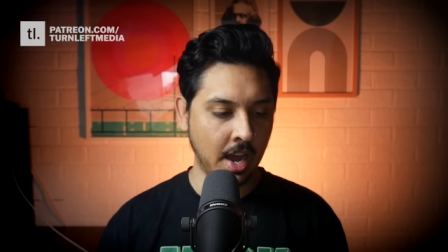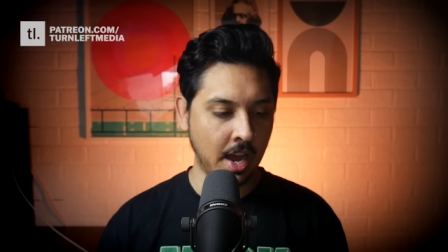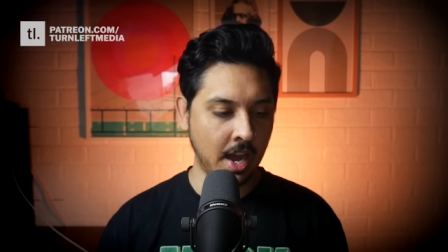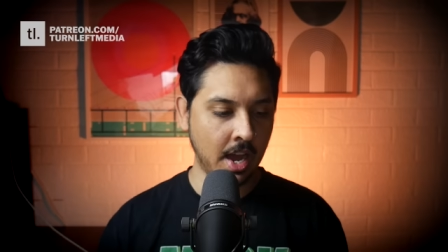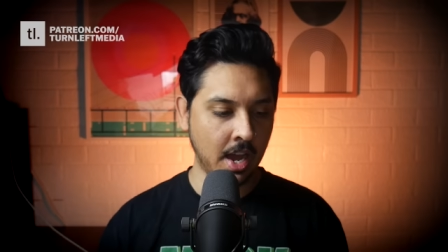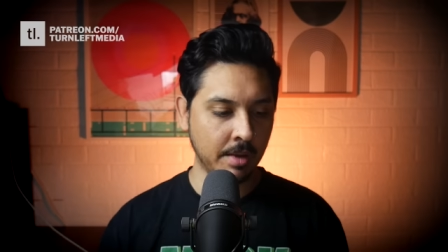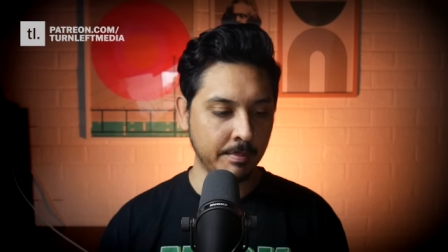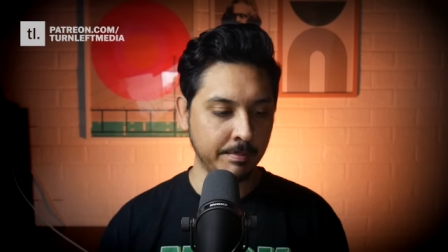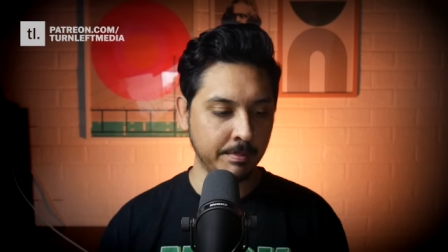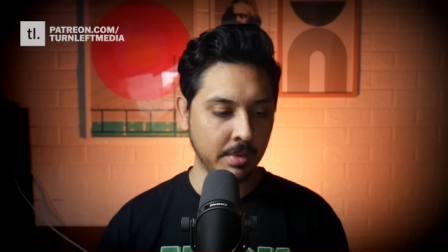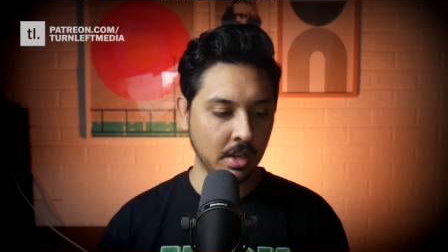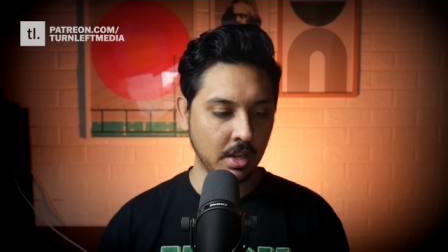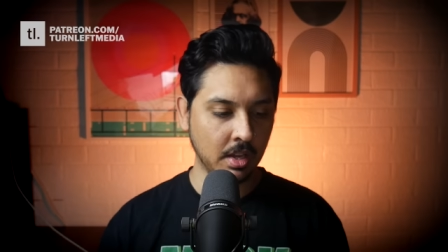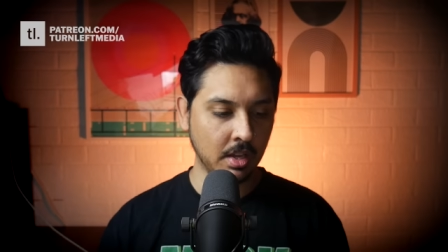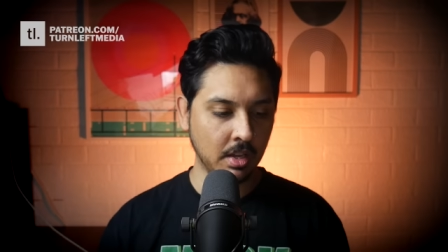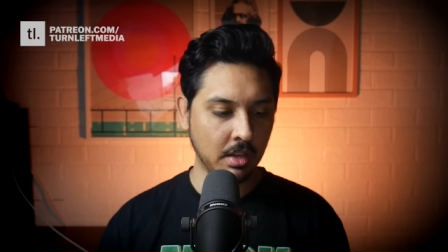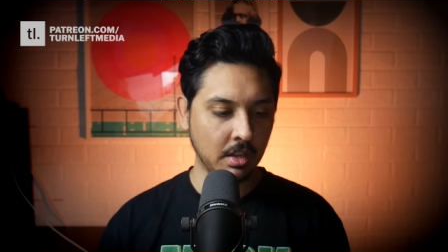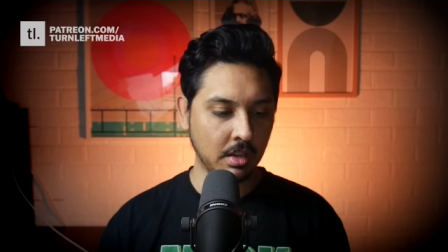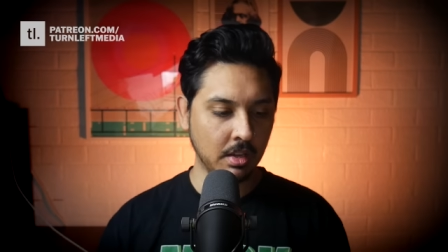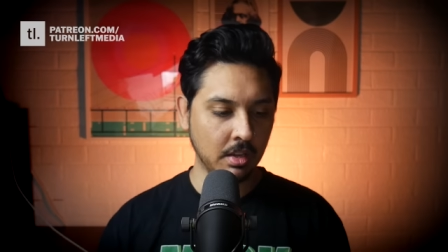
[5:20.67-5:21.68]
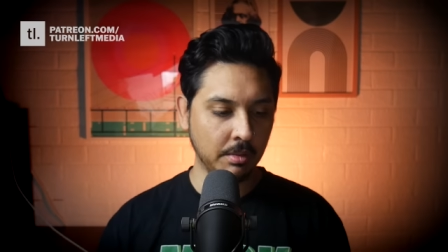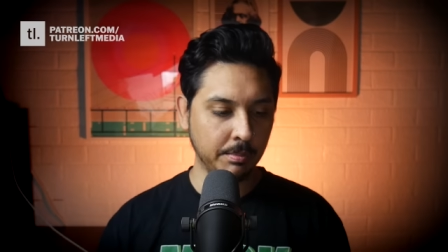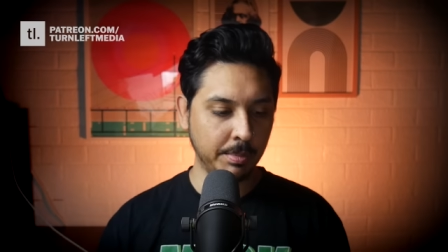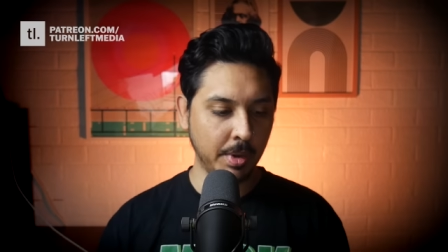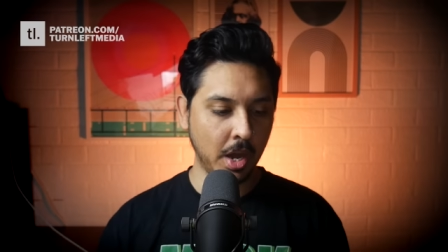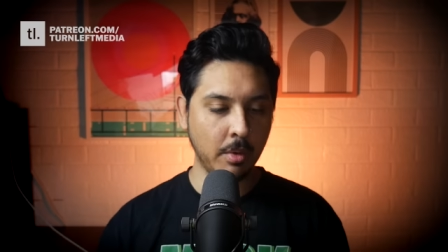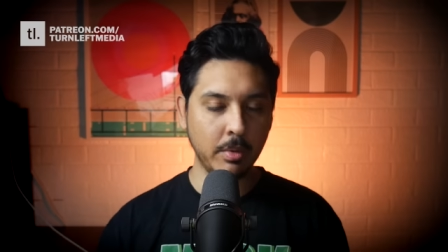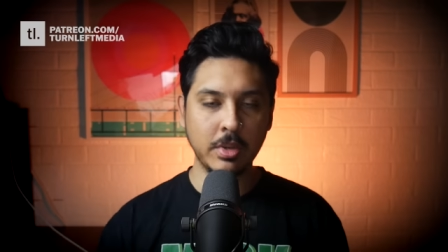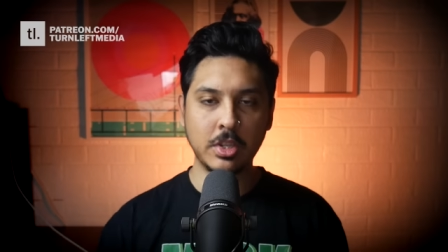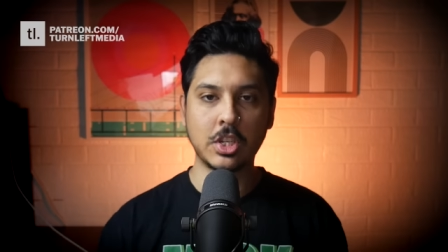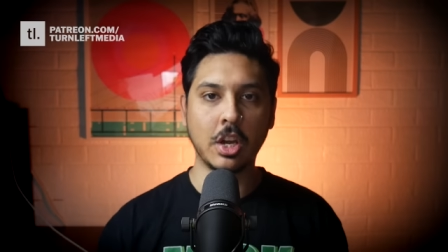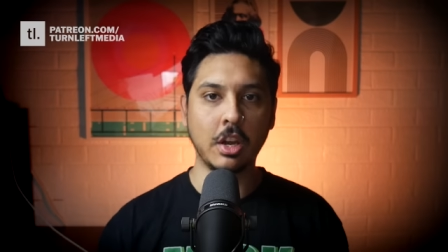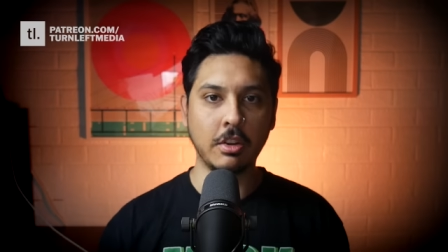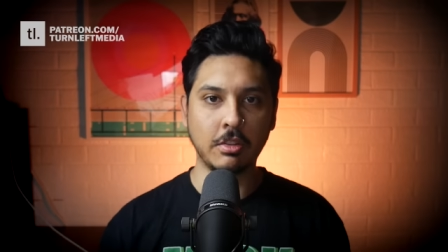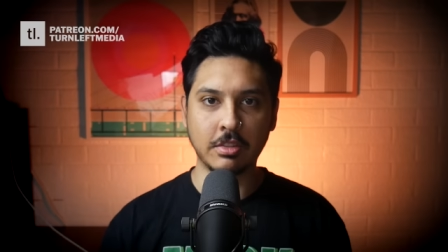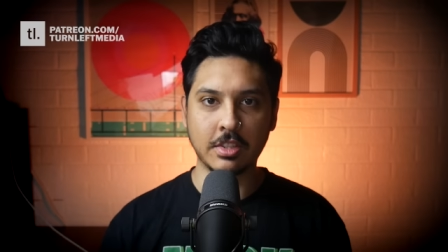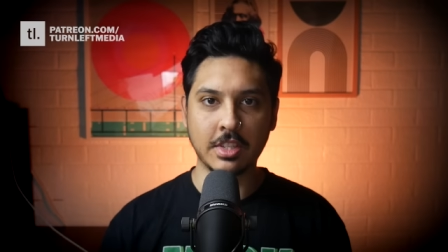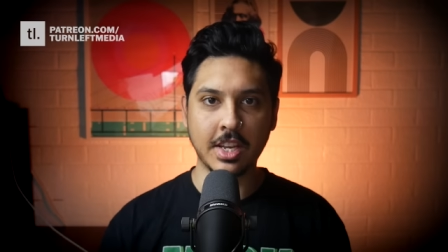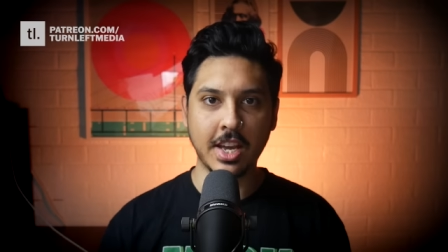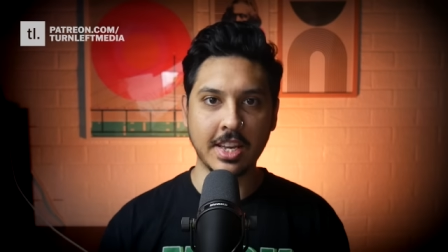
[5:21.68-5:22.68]
Um, but Owen
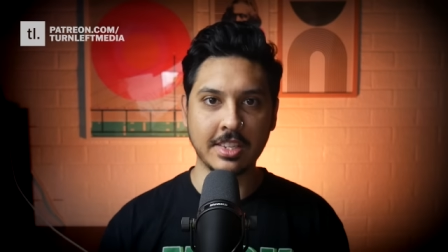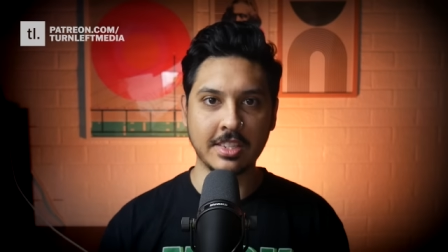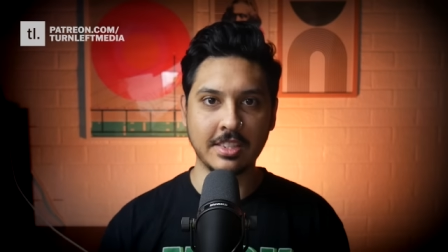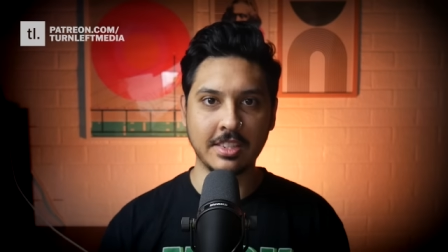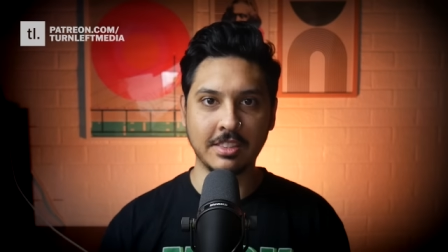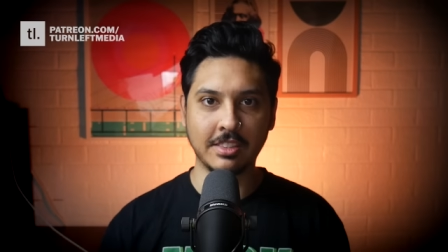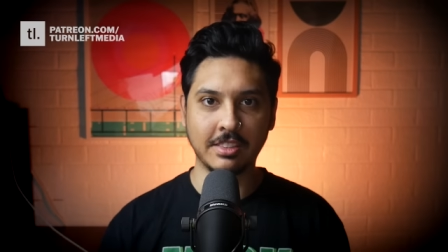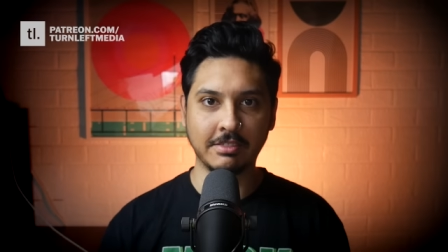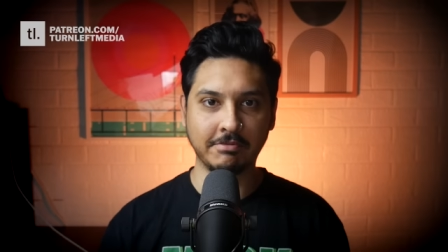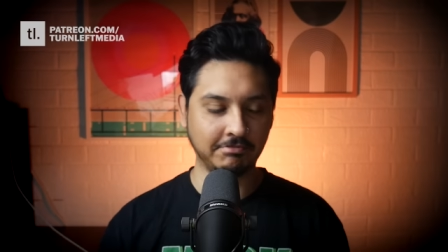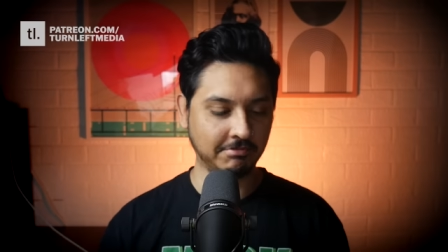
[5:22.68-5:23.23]
Jones hasn't